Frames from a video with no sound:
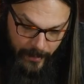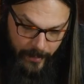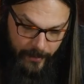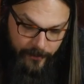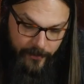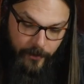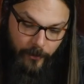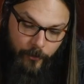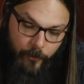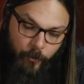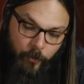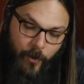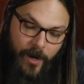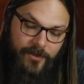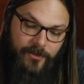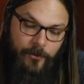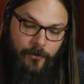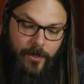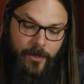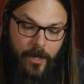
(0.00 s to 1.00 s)
The
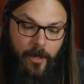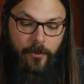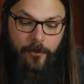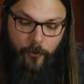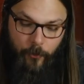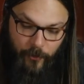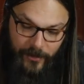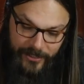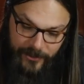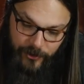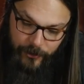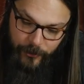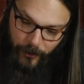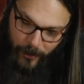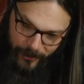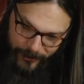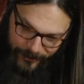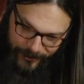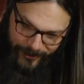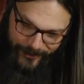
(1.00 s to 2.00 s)

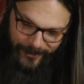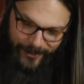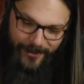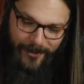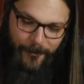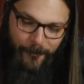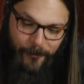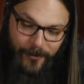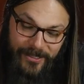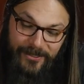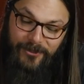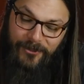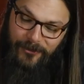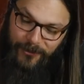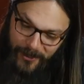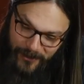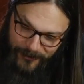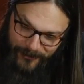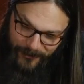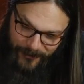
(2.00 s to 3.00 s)

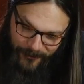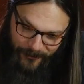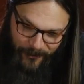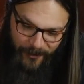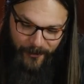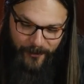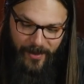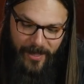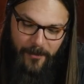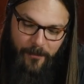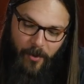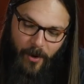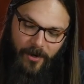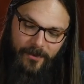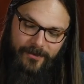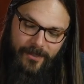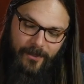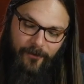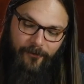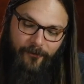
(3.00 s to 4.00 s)
restructured group
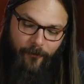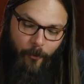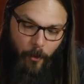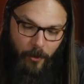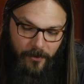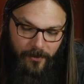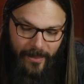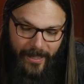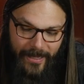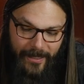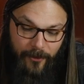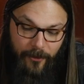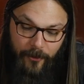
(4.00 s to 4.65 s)
embarked on a four-leg,